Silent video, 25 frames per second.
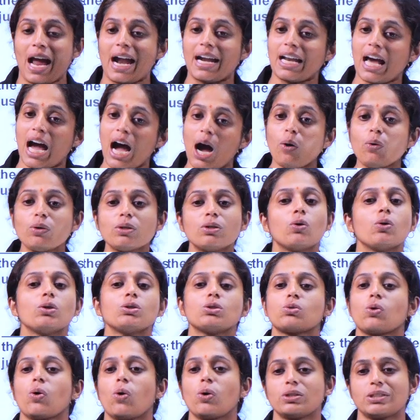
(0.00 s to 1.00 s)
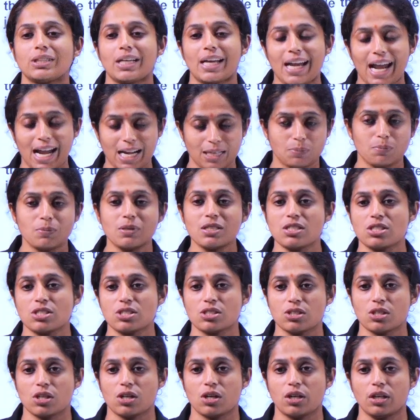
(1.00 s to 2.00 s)
and how those courts are
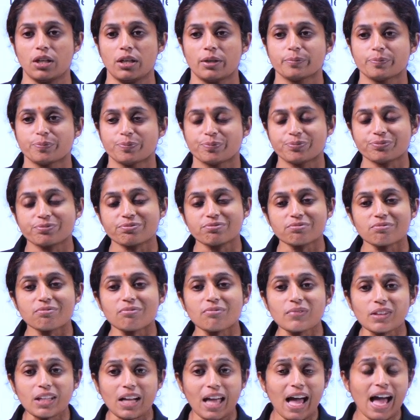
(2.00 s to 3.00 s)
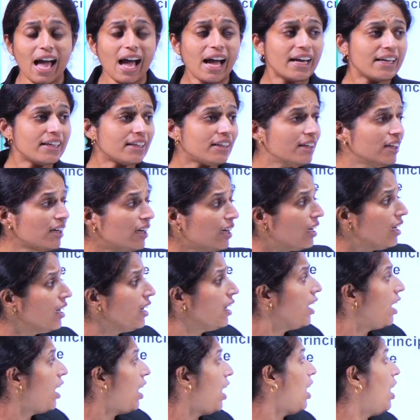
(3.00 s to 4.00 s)
administered, and
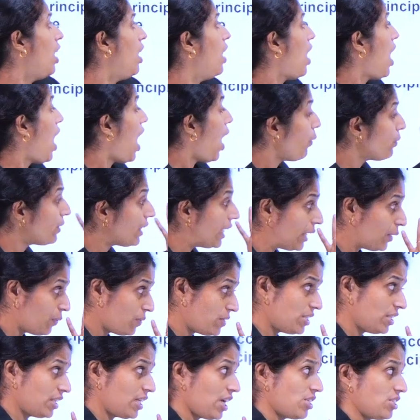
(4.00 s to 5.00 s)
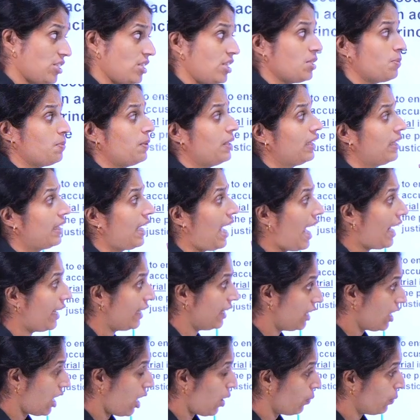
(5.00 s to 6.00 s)
how the investigation is being
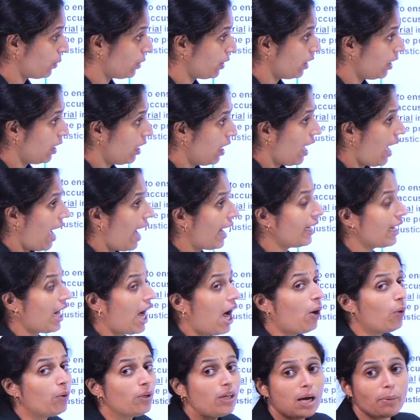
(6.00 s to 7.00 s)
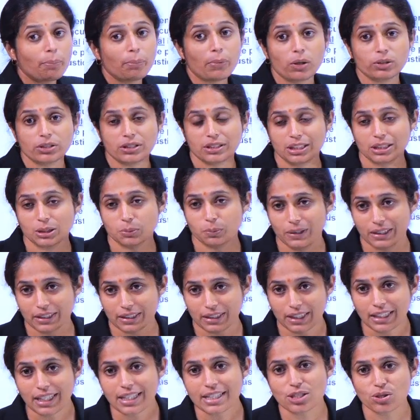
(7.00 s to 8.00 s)
carried out, and how a person is being
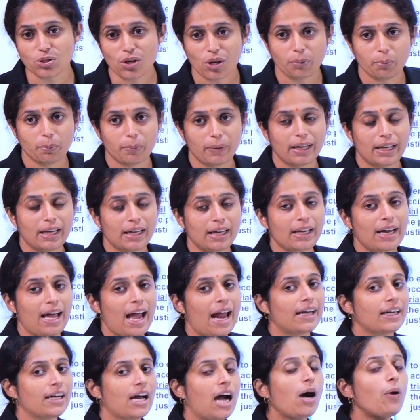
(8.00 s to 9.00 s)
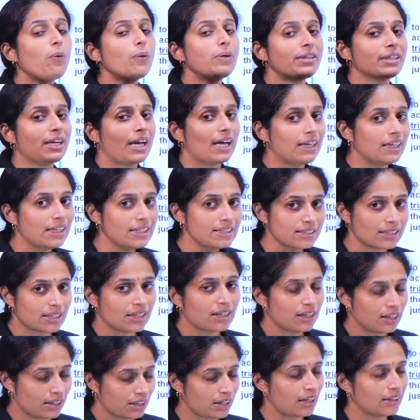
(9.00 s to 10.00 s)
released on bail, and how trial is
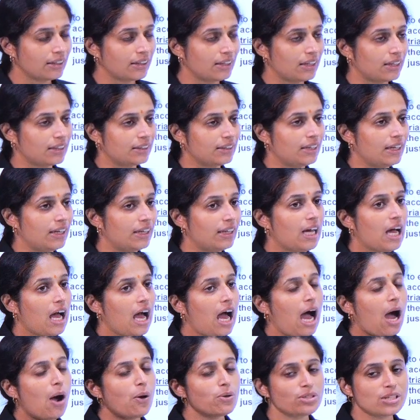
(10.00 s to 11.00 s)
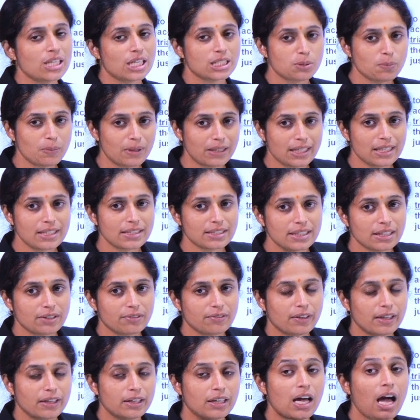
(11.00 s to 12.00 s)
conducted, how judgment is
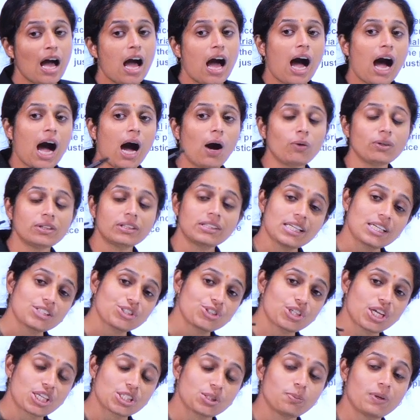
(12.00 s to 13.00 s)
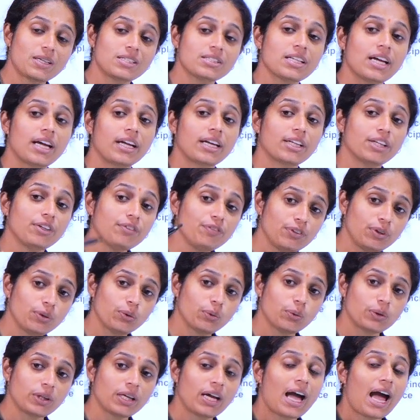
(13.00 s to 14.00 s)
given, how such judgments are
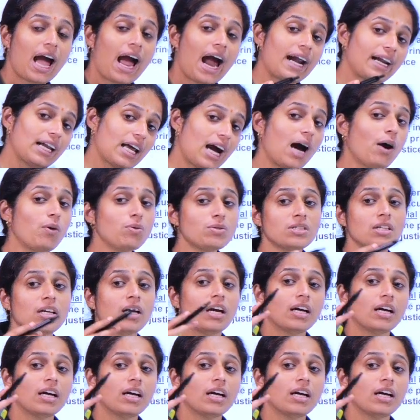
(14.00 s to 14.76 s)
reviewed, and how